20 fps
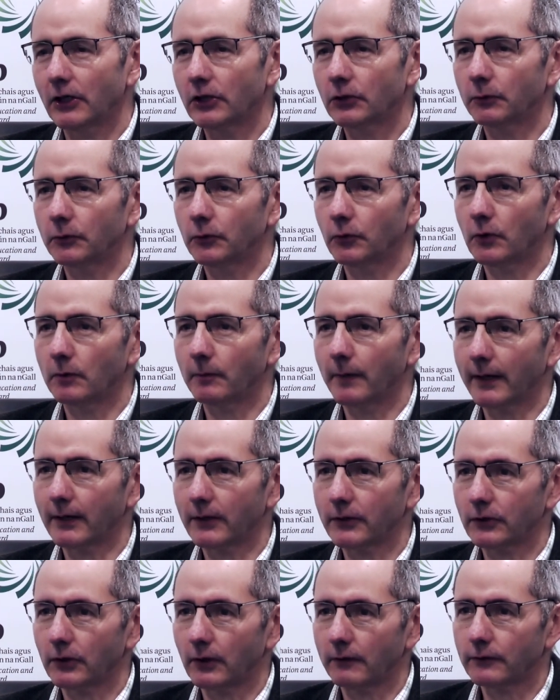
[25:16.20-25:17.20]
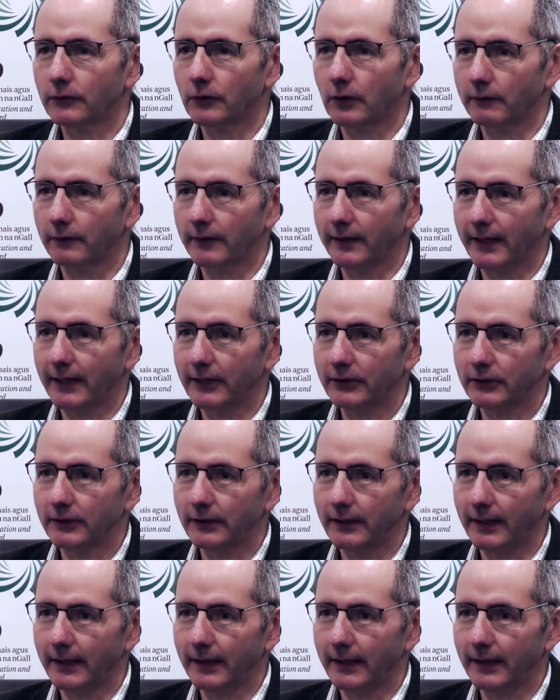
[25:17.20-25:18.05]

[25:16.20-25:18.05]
So we do the Microsoft certification